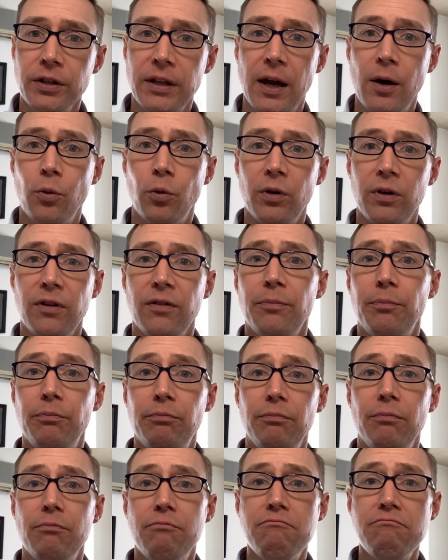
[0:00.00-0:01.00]
that would have
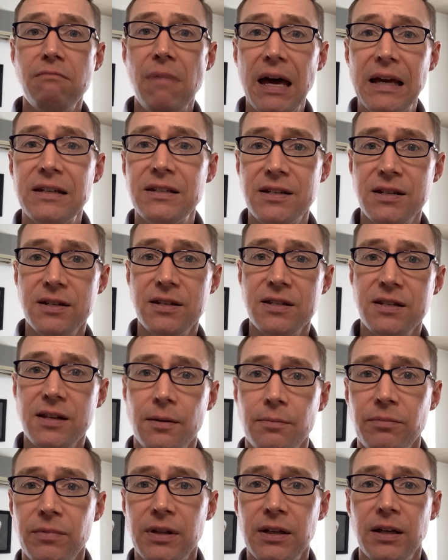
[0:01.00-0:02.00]
meant
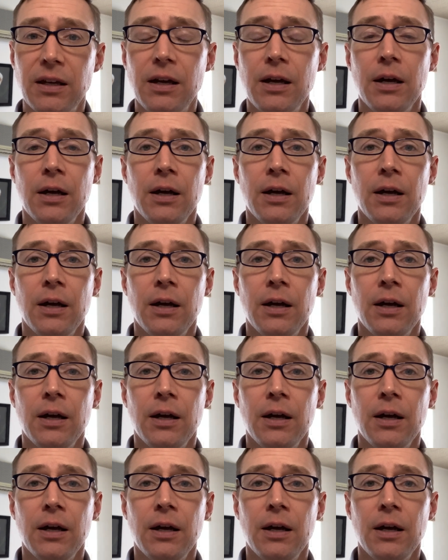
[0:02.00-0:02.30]
something